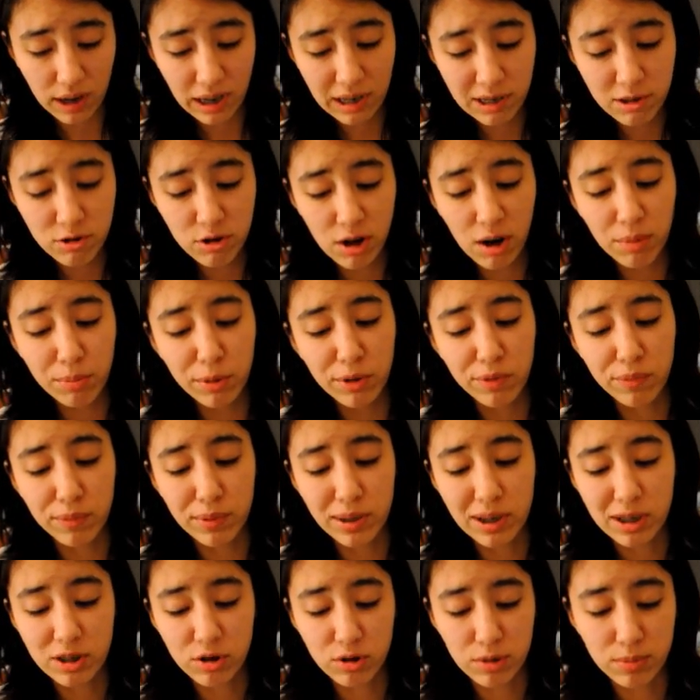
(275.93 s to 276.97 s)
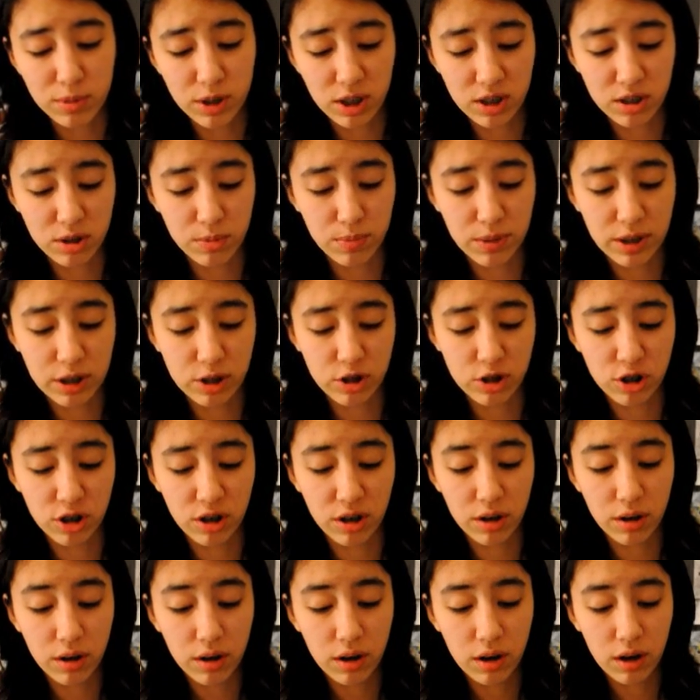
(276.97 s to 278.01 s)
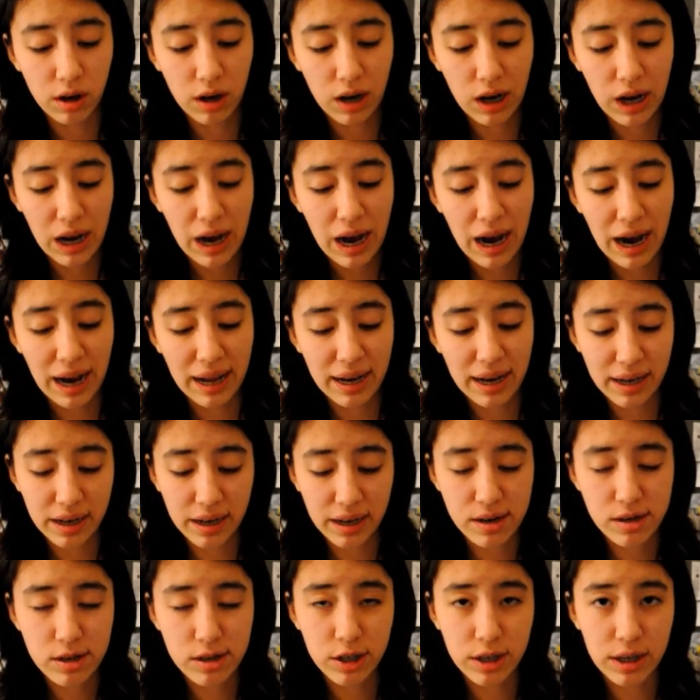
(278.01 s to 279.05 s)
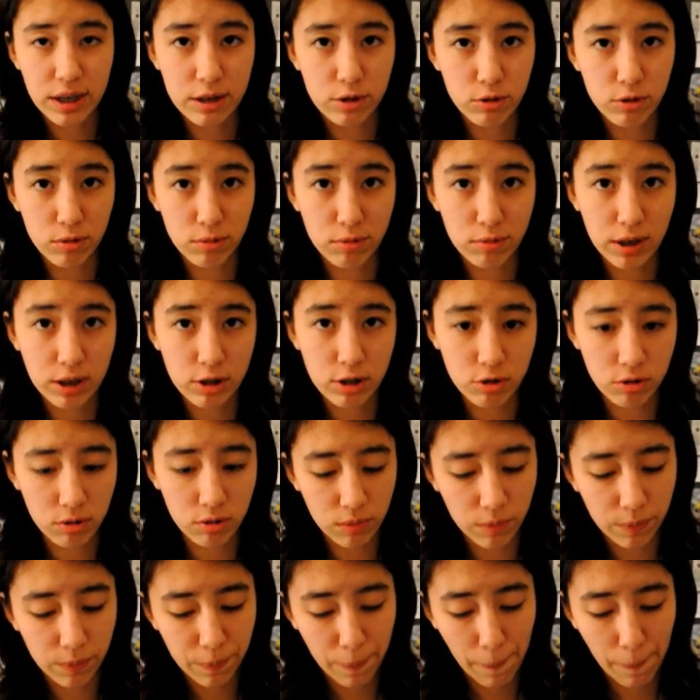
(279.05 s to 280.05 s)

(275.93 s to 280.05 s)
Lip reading: A drop of blood dripped onto my shirt. I needed to get to a restroom.